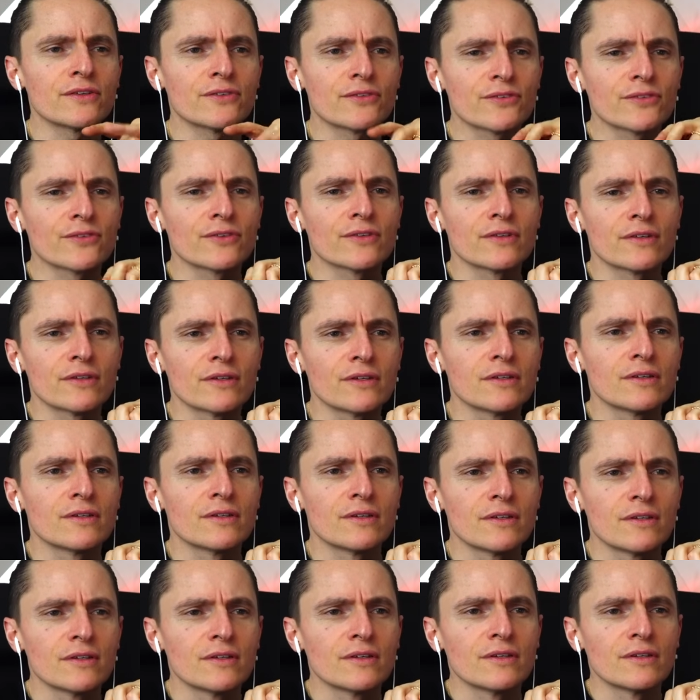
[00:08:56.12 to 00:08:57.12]
But I really
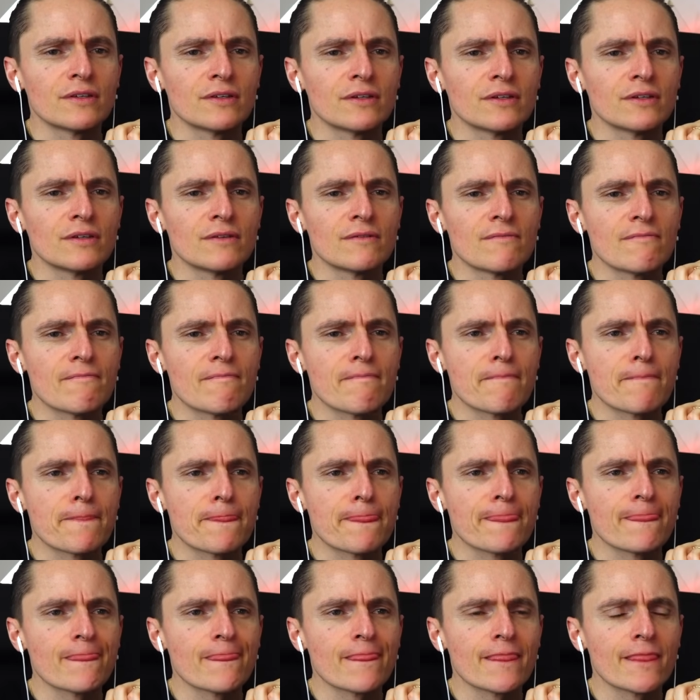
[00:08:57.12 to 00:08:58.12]
like the strap as
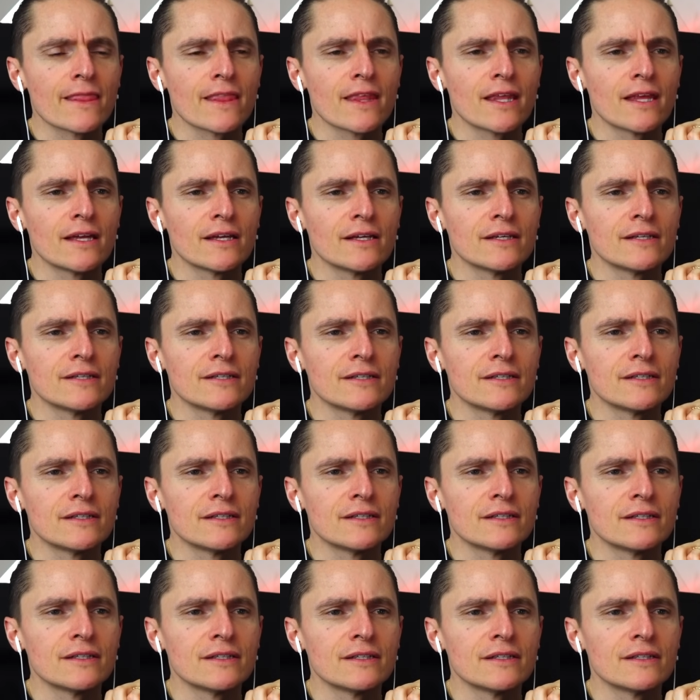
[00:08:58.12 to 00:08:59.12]
well. You don't
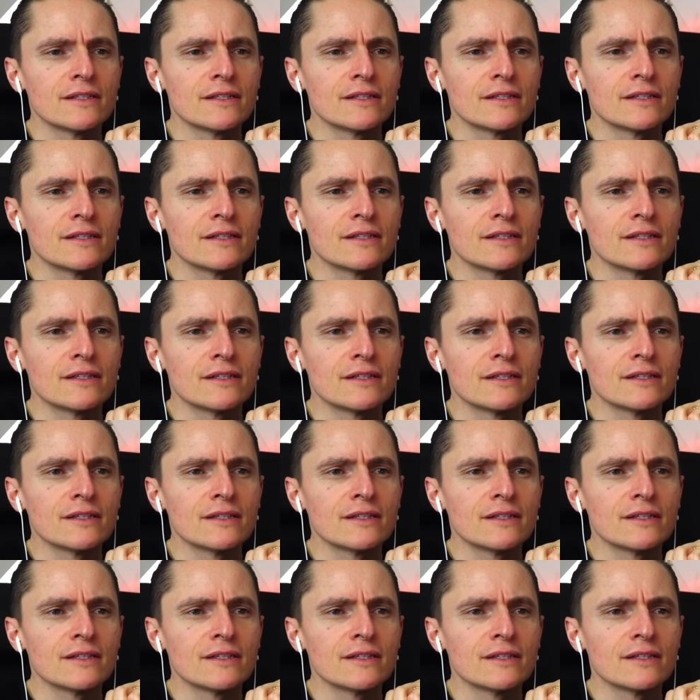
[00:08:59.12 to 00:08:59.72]
get, you know,